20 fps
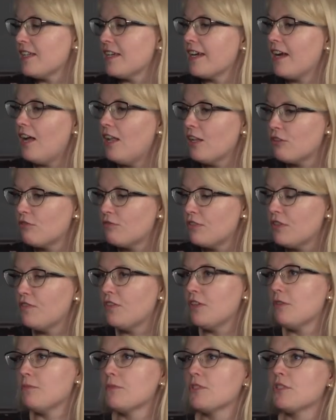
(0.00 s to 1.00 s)
like
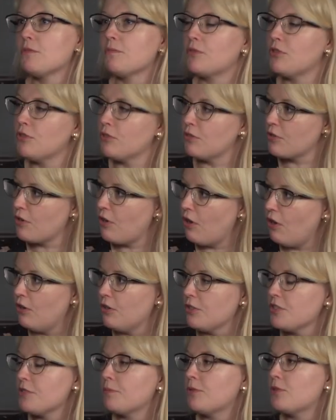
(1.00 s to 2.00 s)
algorithms,
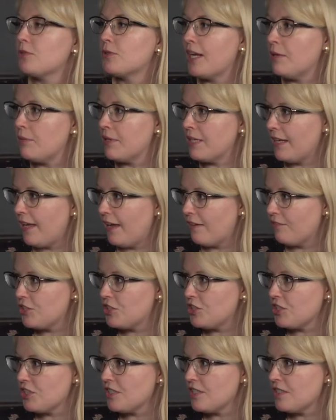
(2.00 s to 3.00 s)
protocols, programming
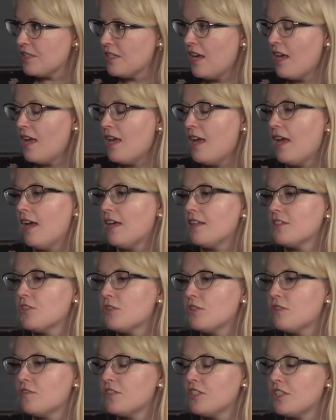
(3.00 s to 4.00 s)
languages, and
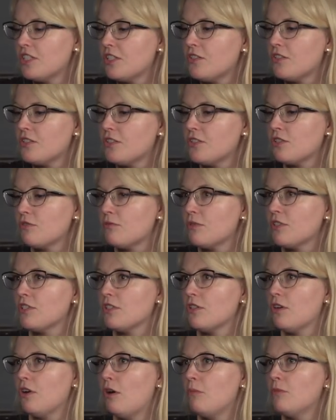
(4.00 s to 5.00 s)
sort of steer us towards
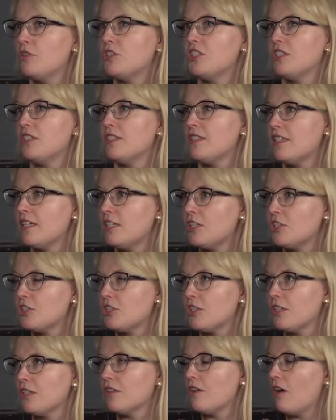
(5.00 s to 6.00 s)
a
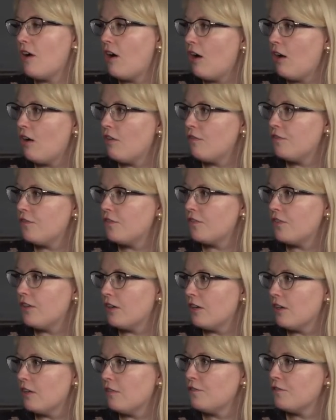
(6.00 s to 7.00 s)
homogenization of
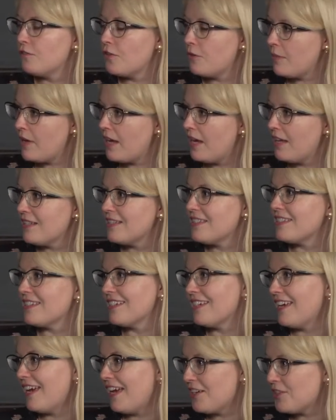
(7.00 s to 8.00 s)
uh, formats
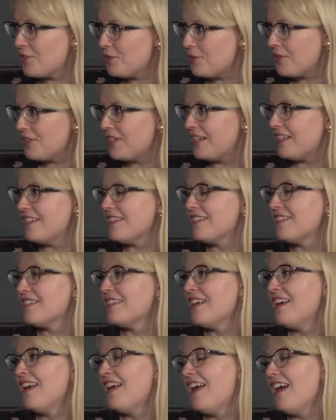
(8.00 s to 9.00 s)
and categories
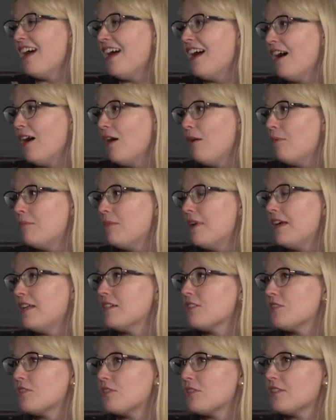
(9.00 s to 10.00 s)
um, and
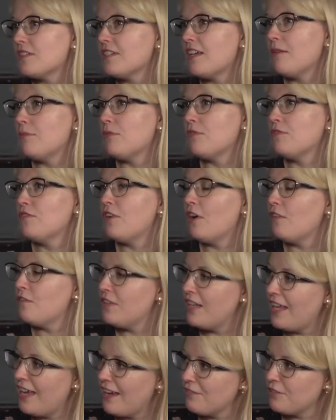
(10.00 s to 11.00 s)
a certain type of, of
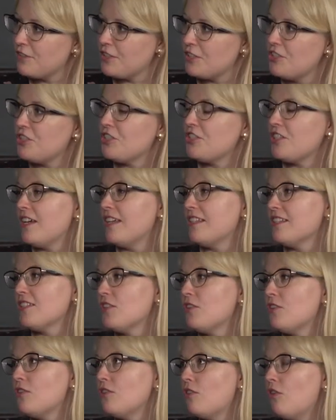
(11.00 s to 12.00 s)
language. And
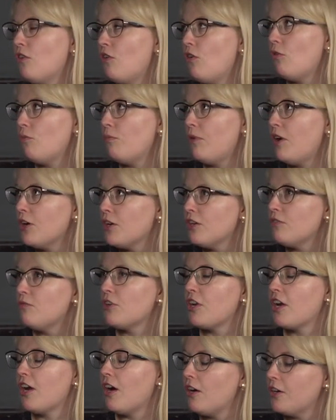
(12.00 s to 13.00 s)
so part of
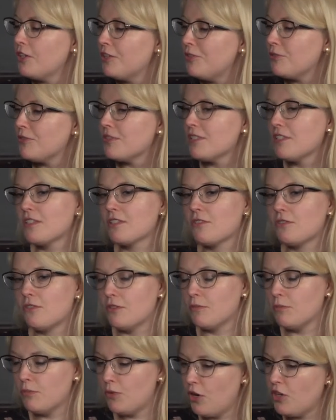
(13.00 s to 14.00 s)
what I argue in this
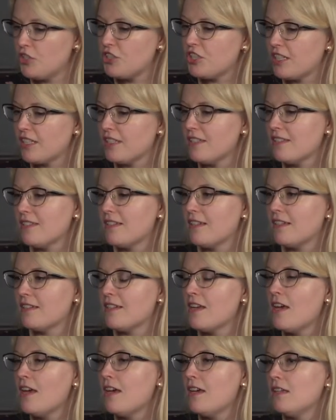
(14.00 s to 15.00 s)
current project is
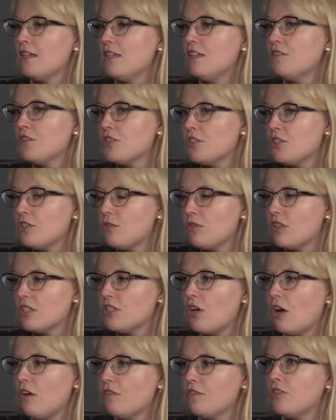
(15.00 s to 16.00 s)
that even though
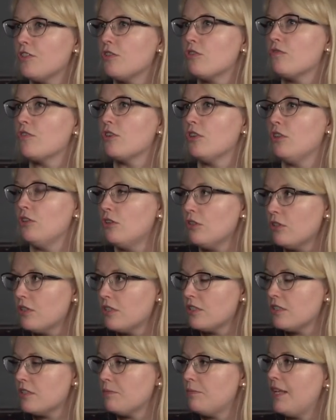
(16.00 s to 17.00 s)
it's often
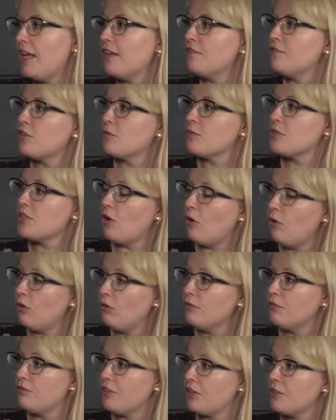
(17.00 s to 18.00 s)
overlooked, platforms
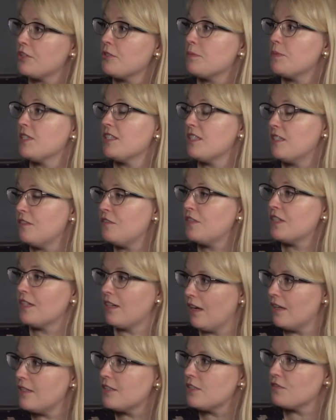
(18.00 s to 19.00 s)
hold very specific
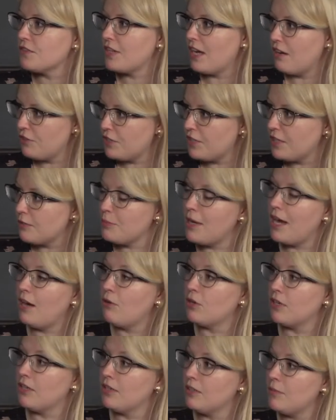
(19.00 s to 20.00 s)
kinds of governing
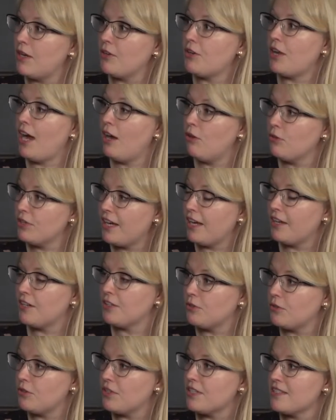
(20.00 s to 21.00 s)
power about how
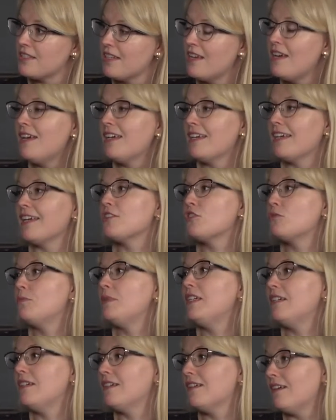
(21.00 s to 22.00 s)
categories get to
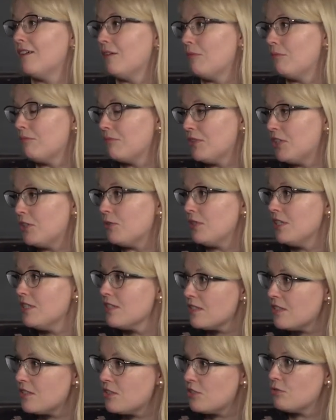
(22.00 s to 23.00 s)
be um, you know,
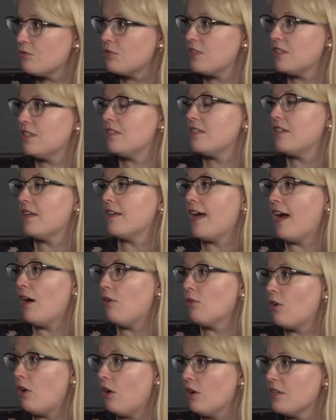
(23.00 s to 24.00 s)
instituted and
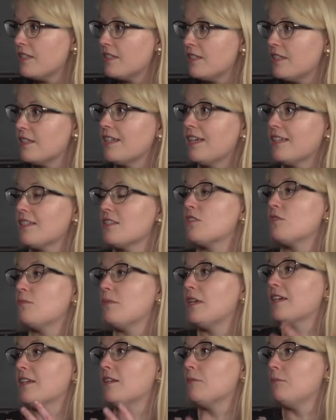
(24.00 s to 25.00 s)
how content gets to
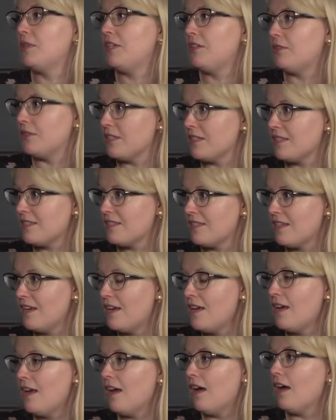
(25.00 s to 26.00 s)
make an appearance.
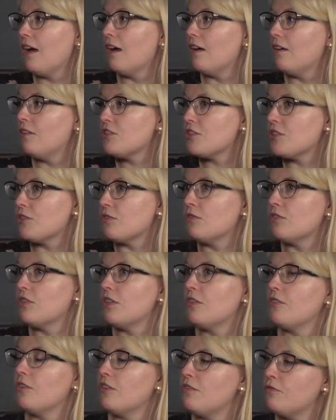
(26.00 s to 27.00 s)
Uh, so
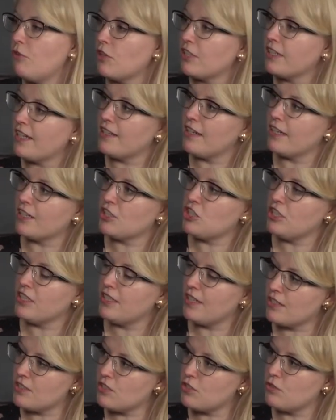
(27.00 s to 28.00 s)
there, and what get, actually
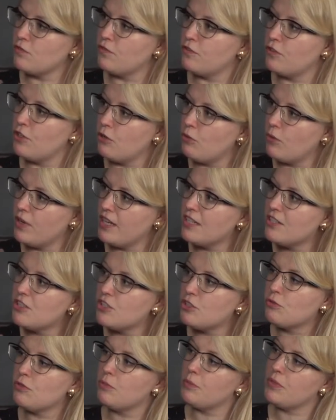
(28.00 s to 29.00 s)
gets to flow
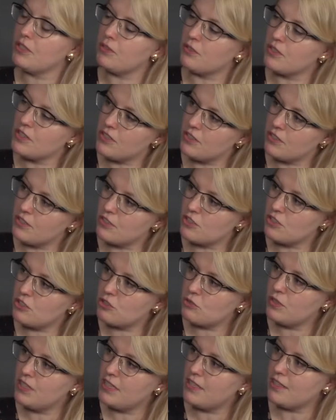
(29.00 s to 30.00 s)
into appearance on the
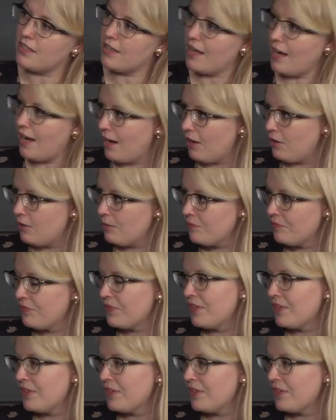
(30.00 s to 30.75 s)
screen and how.